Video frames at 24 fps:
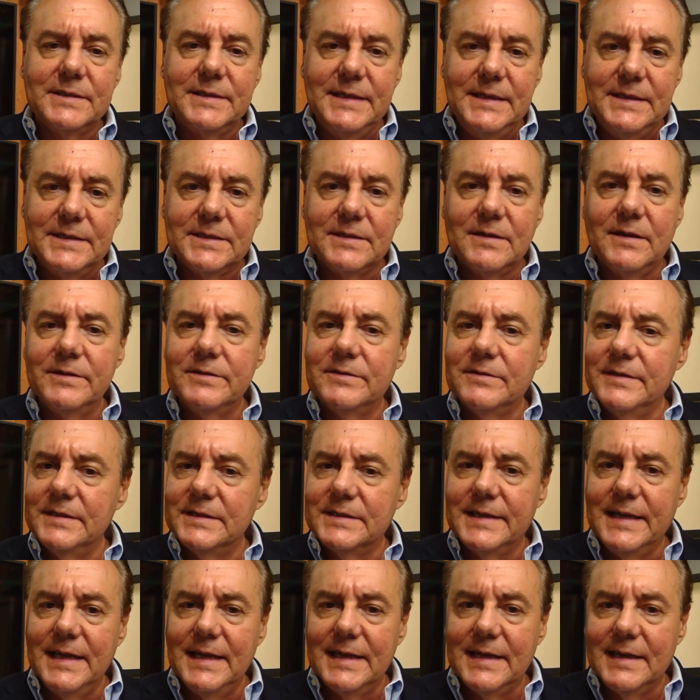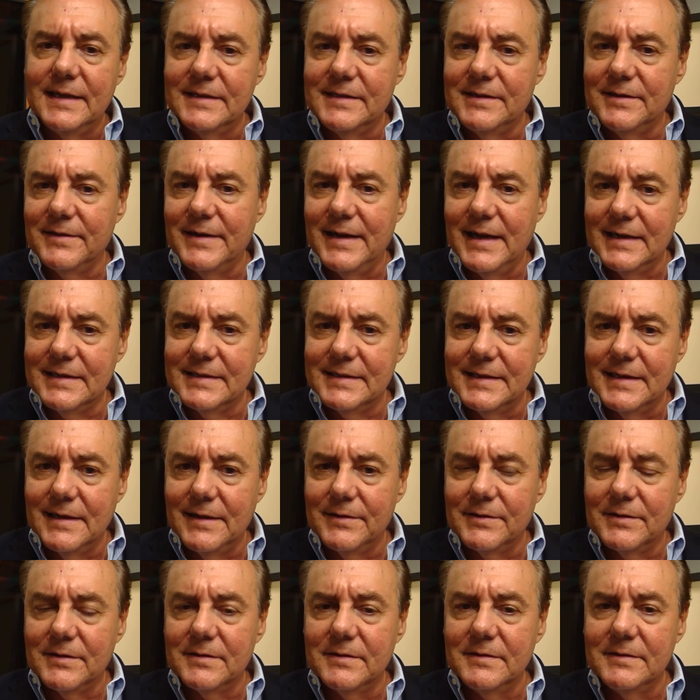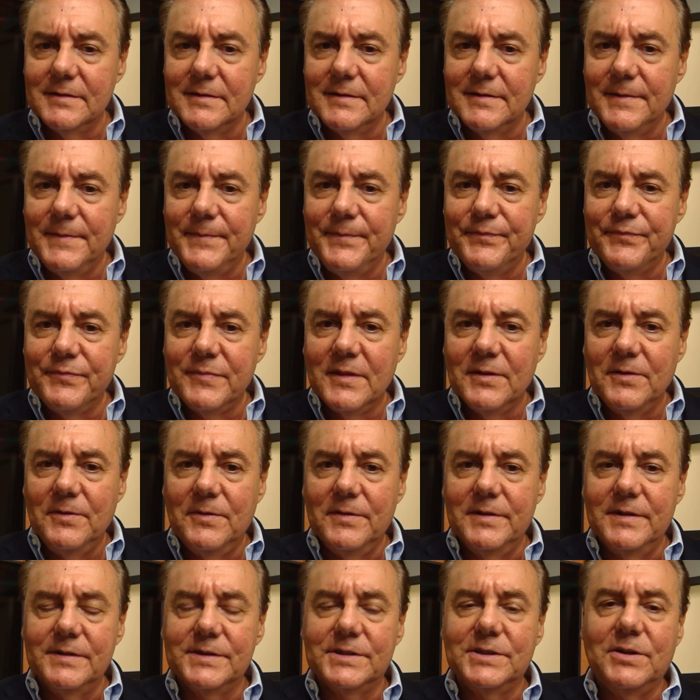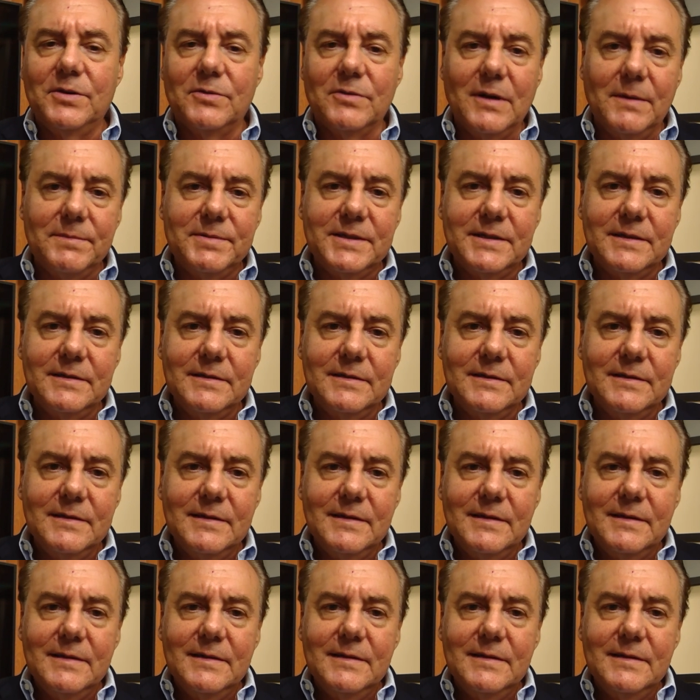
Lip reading: these countries can't get their act together, or there's corruption?